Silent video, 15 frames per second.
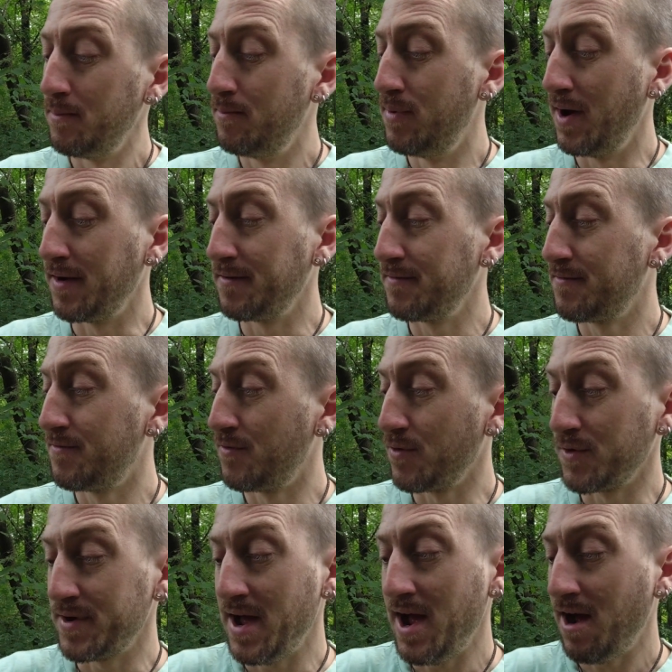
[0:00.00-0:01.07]
But
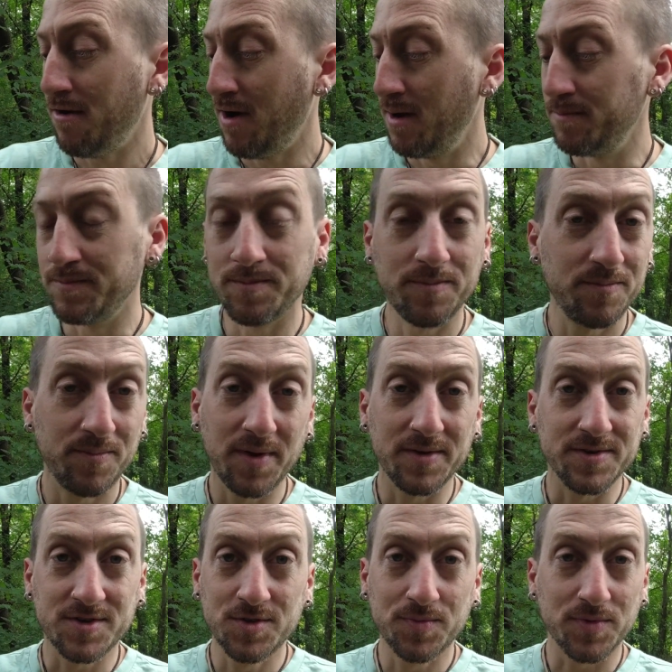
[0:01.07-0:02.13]
for now, I've
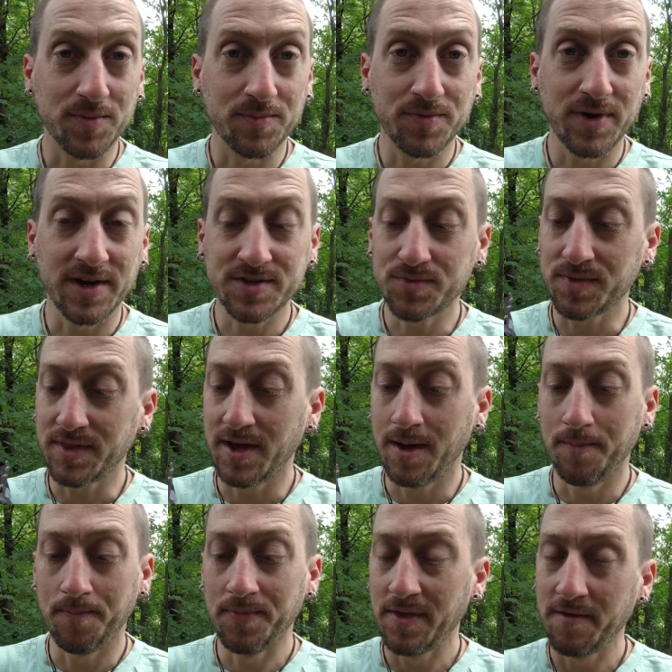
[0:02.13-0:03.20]
been super impressed with
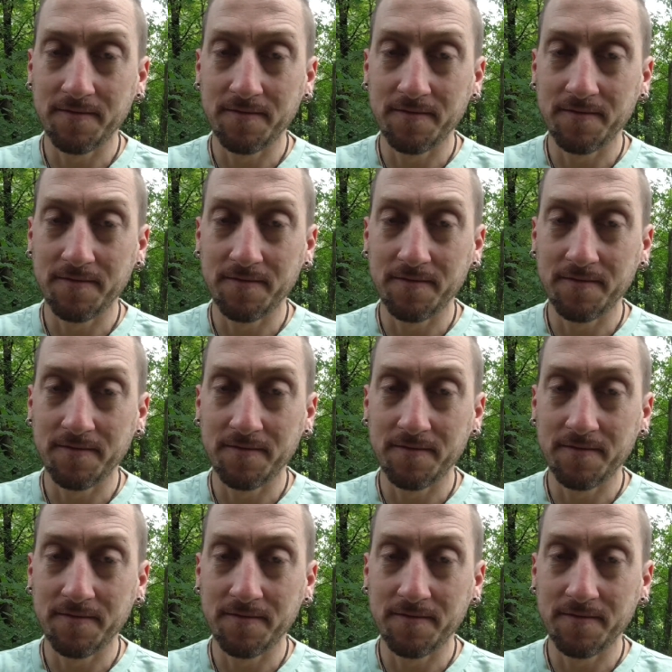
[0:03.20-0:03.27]
them.